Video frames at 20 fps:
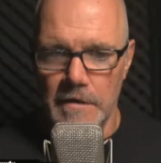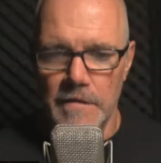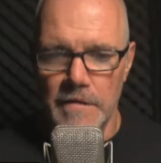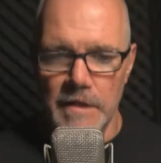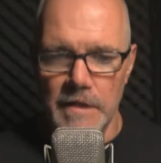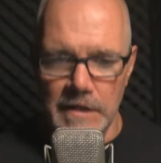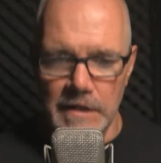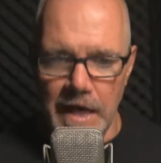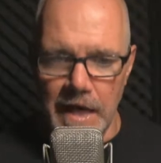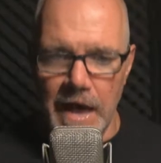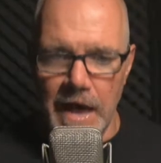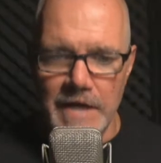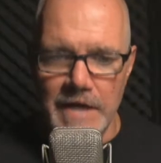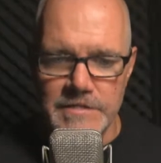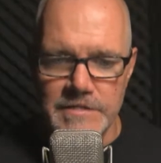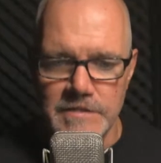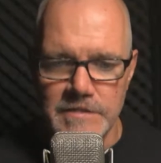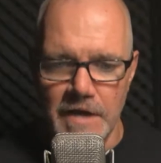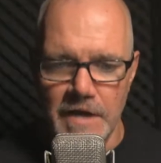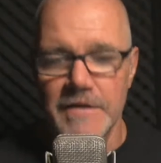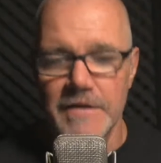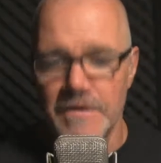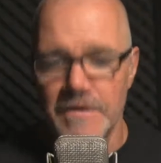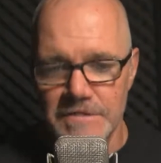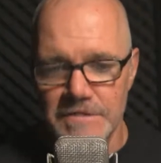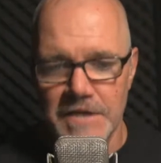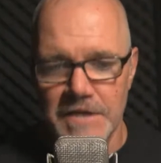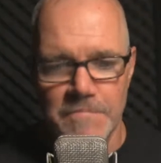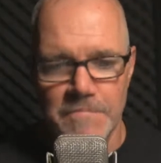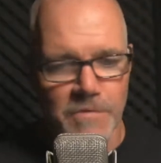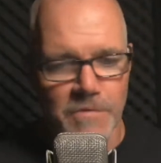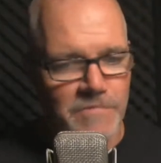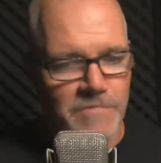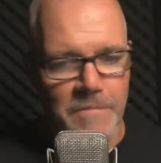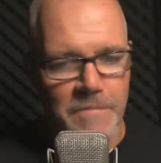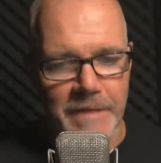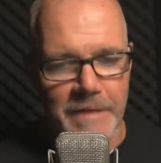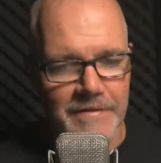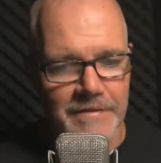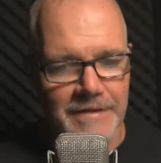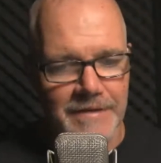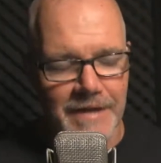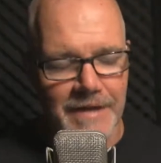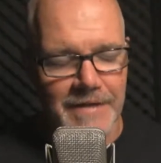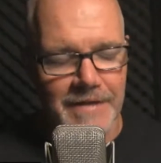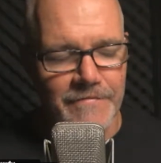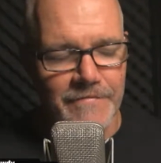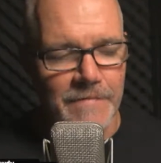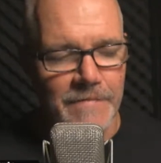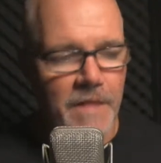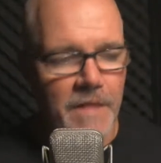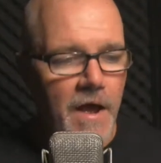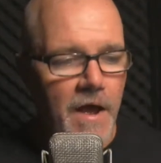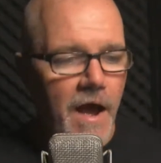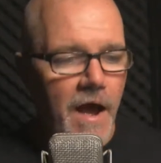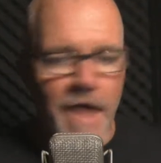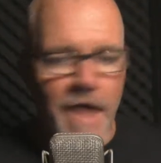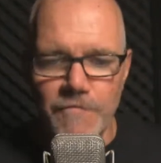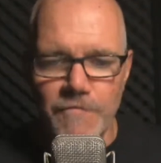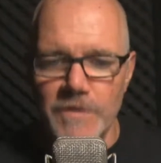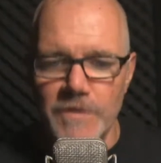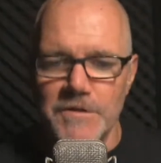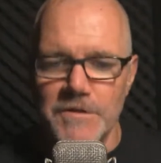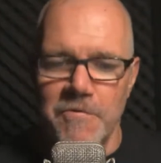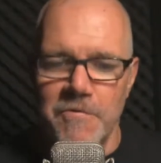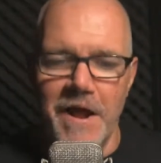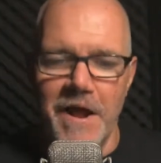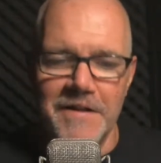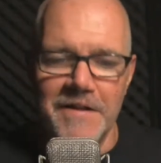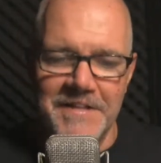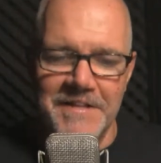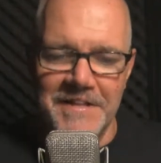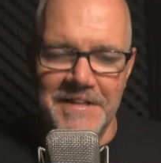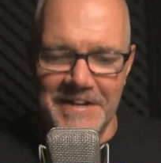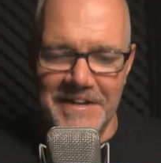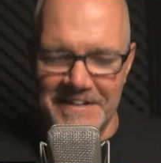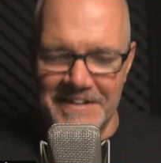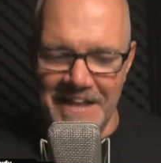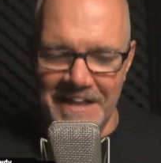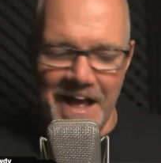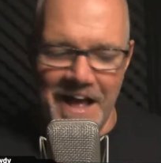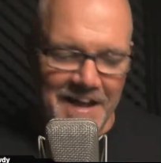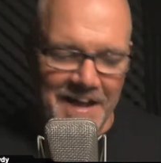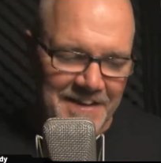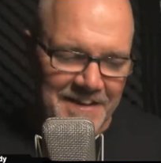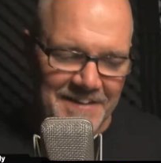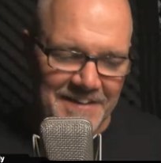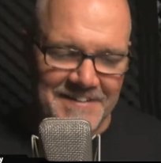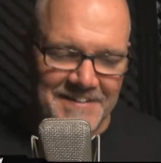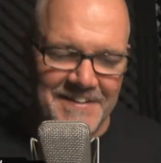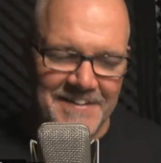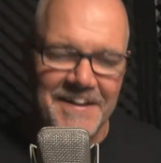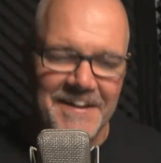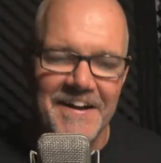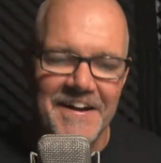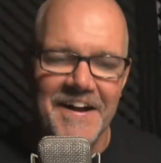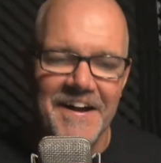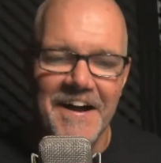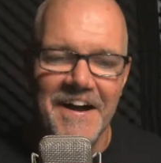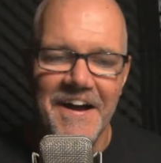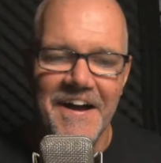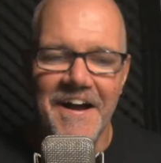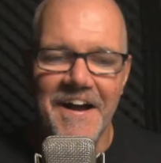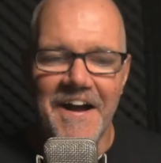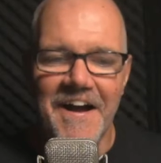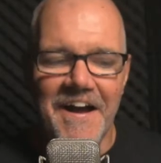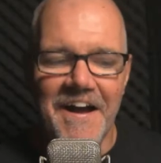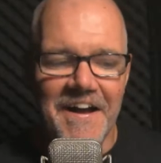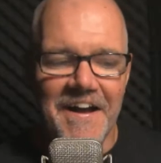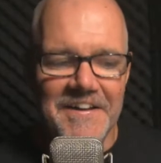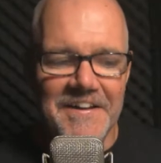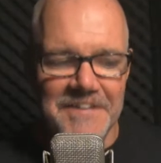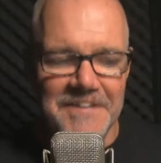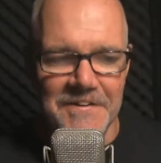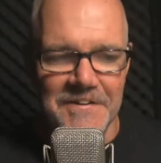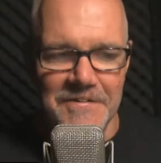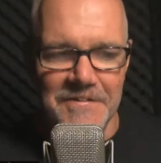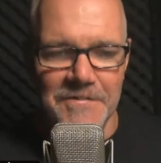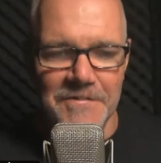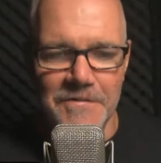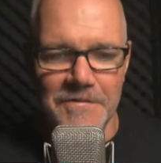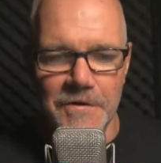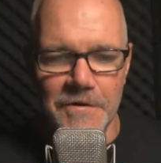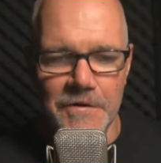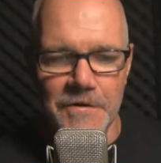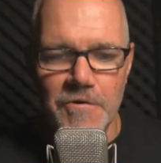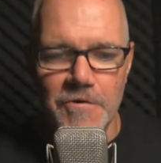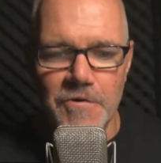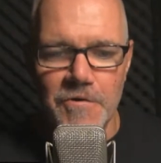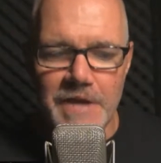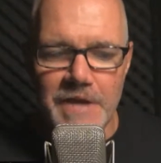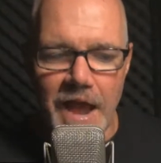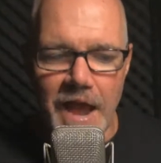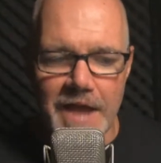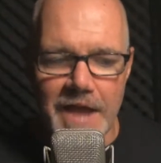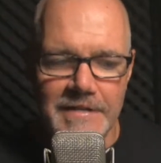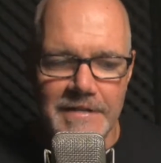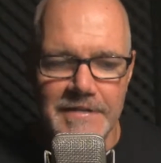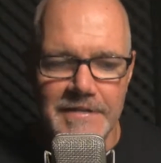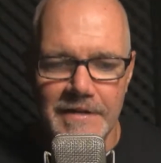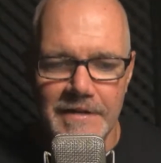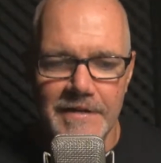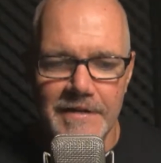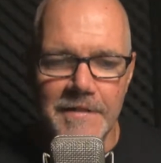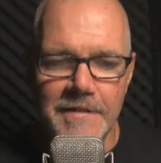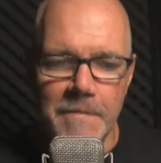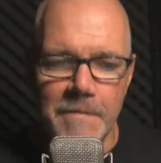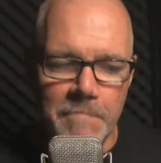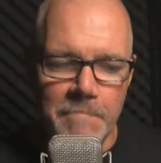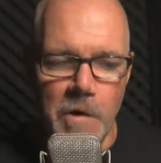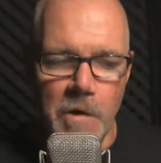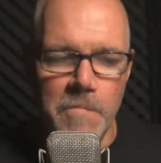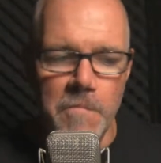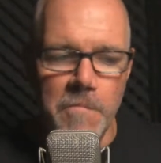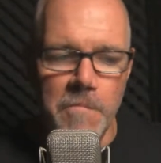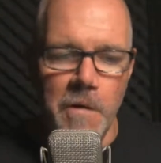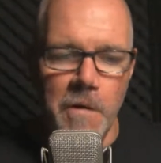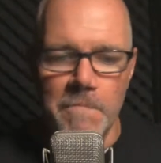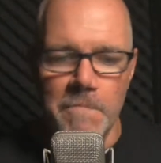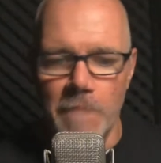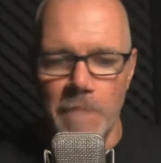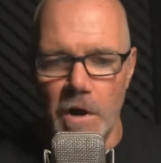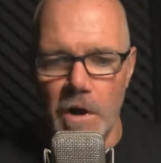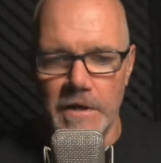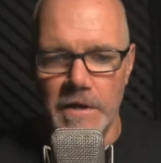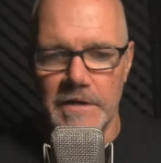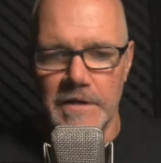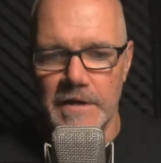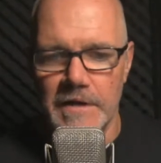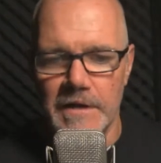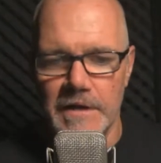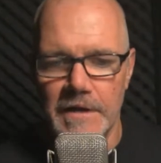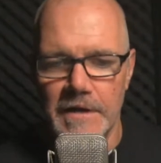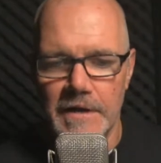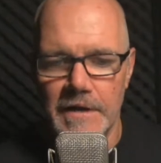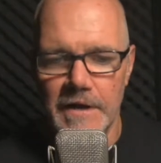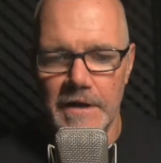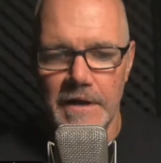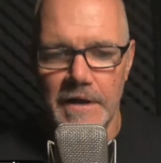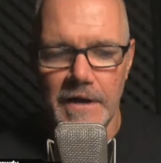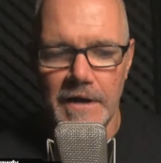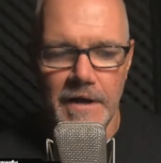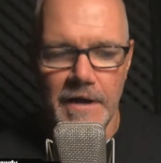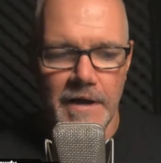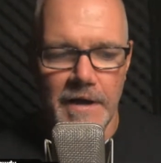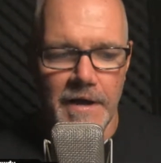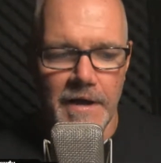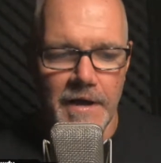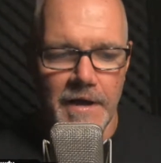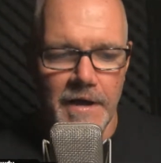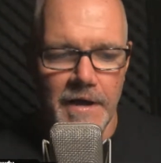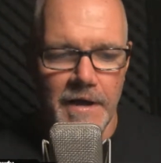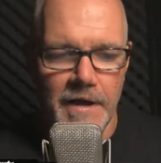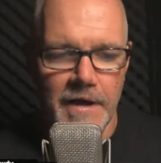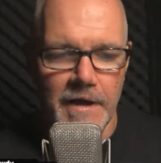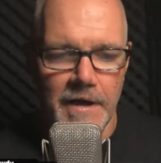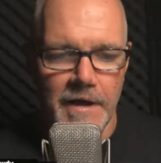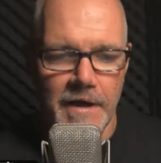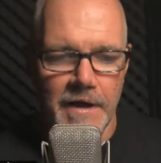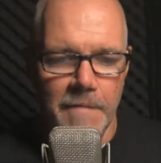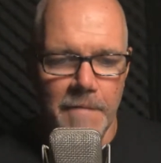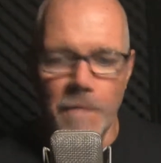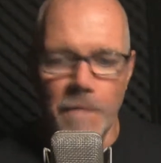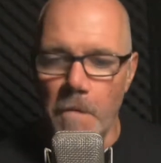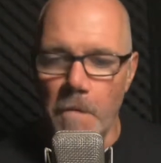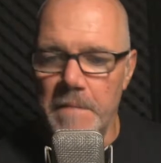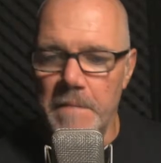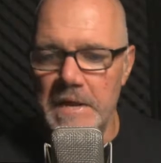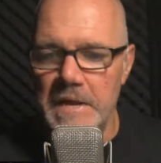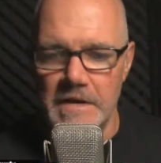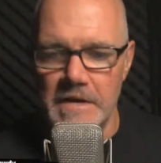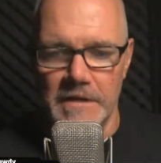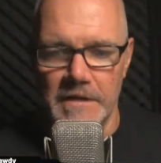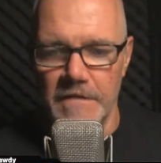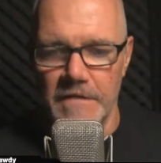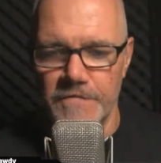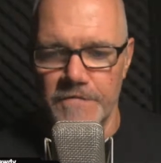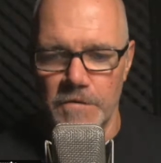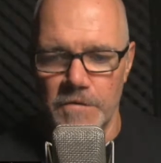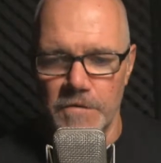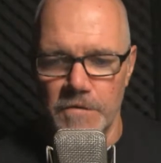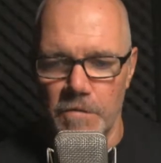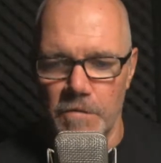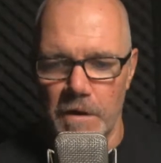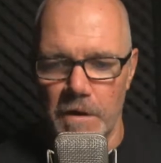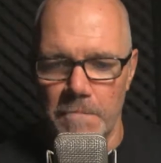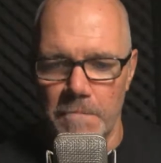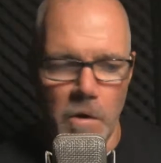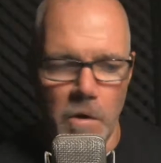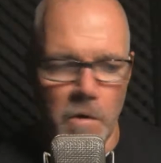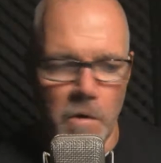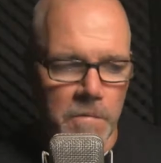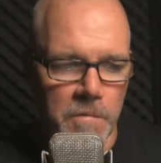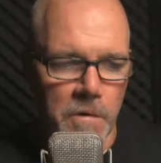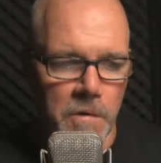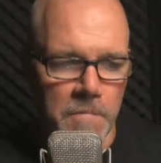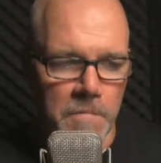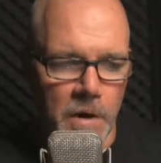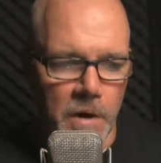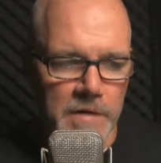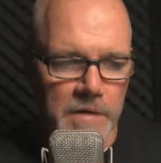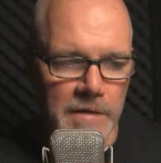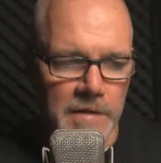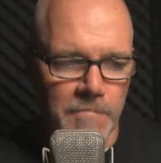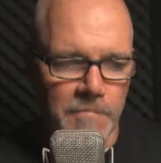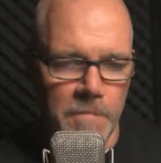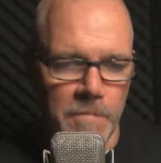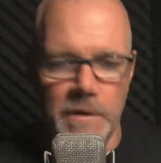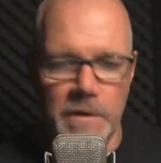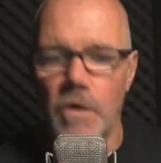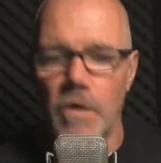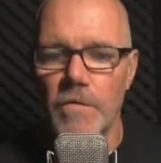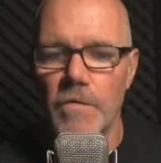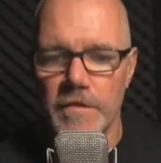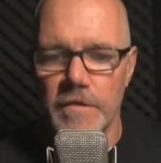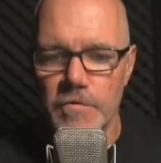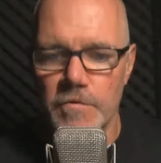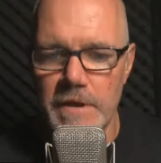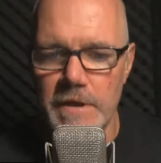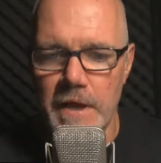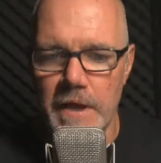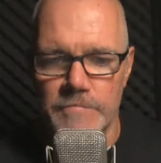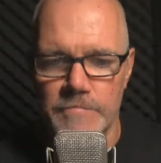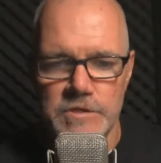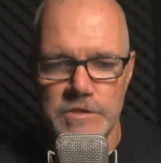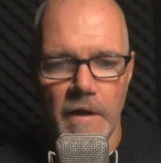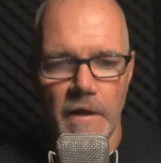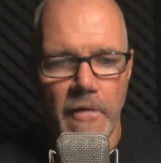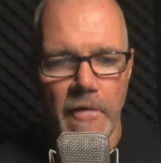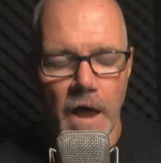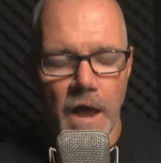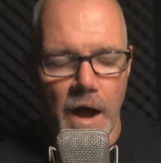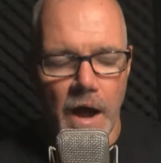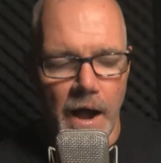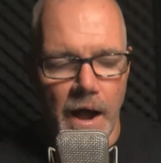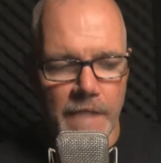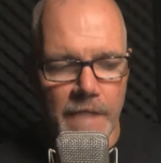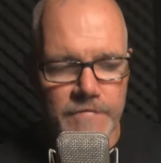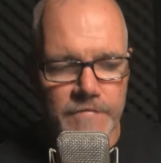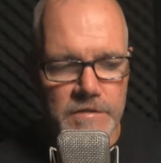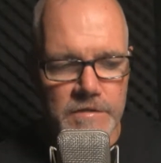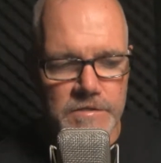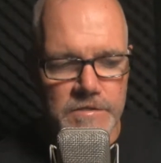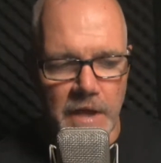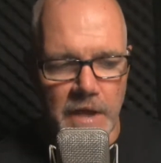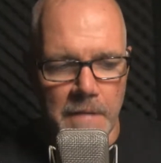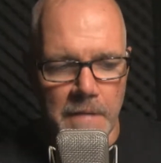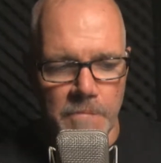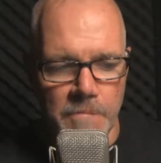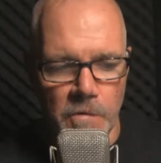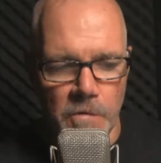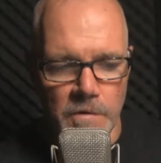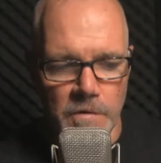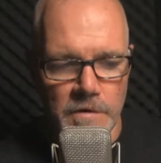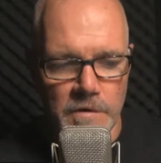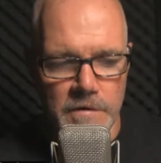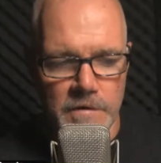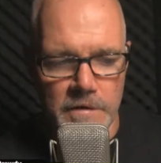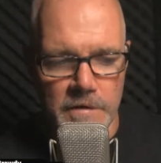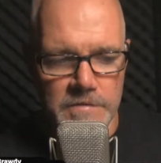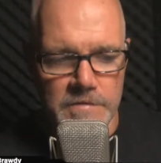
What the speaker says: I know, skateboard repellent. I love it. I've worked around the clock to create the mobile marketing mobile, if you will. Mobile marketing mobile. Oh, the 3Ms. I've skateboarded.